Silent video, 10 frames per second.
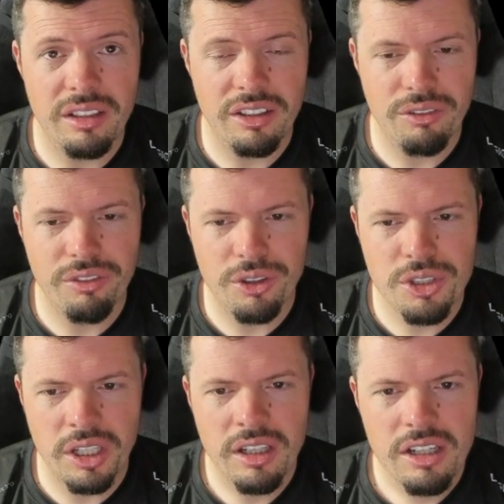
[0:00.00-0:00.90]
in the near
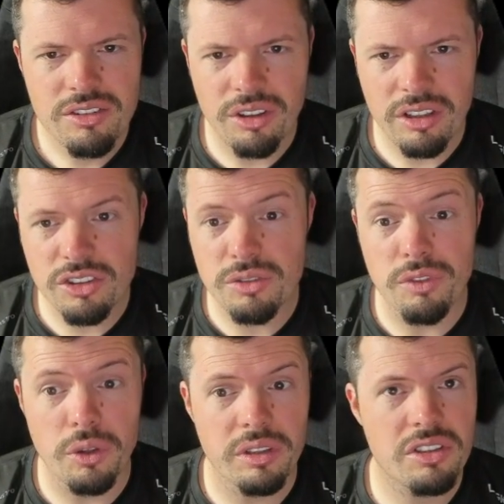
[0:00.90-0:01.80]
future, so you can just
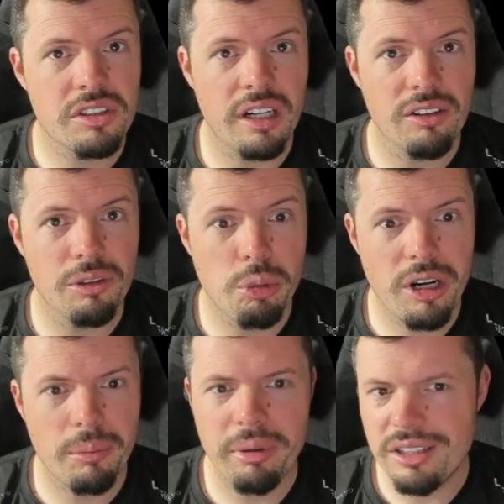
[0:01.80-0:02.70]
view it straight on the
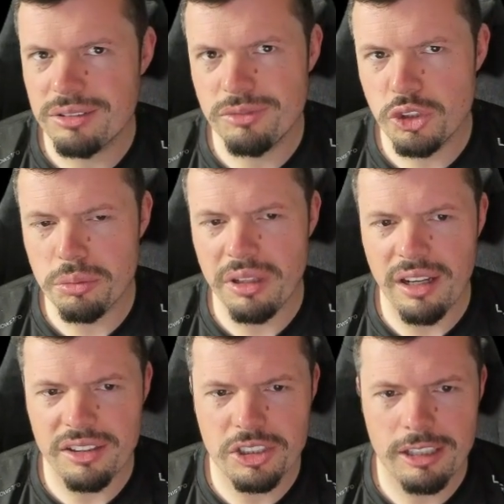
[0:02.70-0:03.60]
product page, which would be
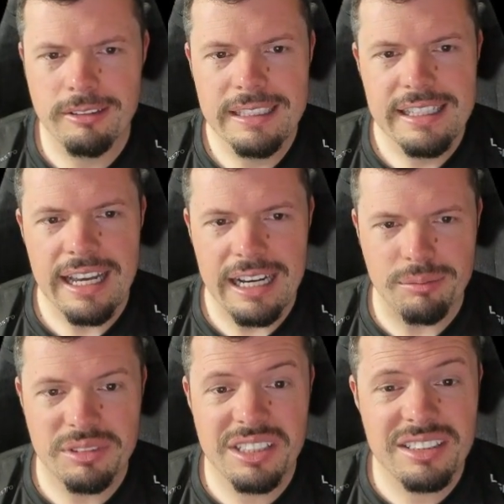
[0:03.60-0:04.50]
nice, right?
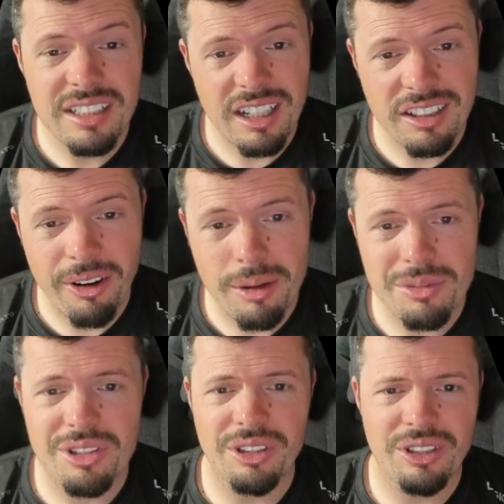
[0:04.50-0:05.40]
69
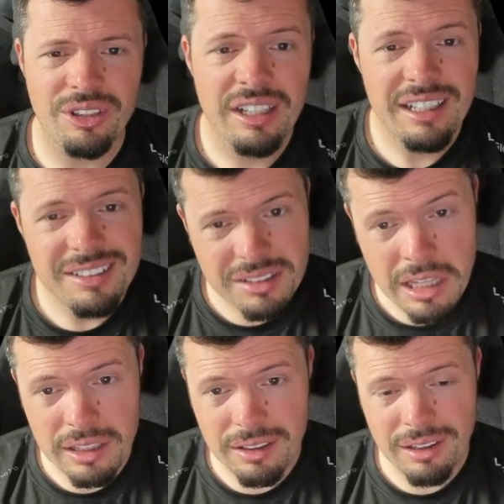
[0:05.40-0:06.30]
grams though.
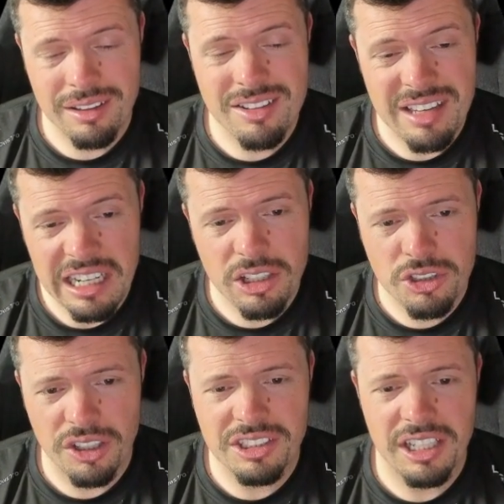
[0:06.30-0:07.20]
The extended
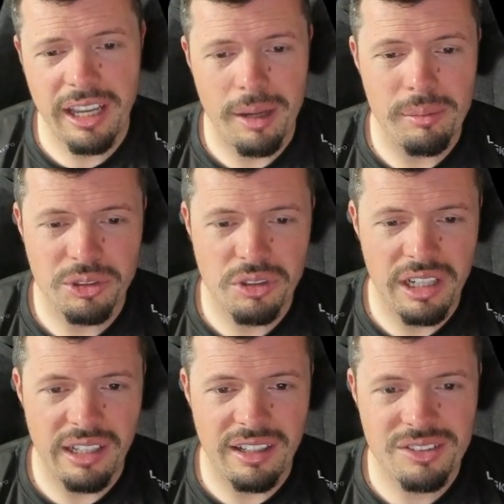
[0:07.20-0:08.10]
charging cable is
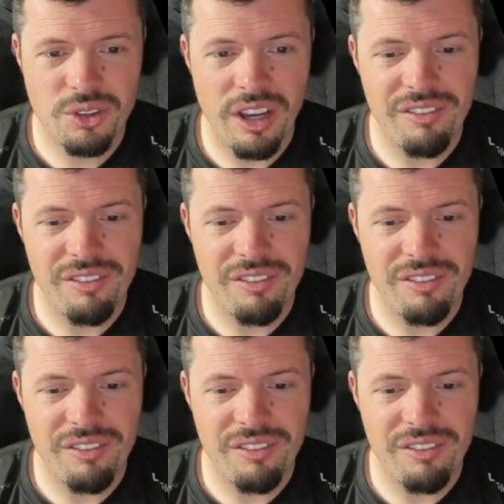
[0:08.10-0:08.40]
really nice to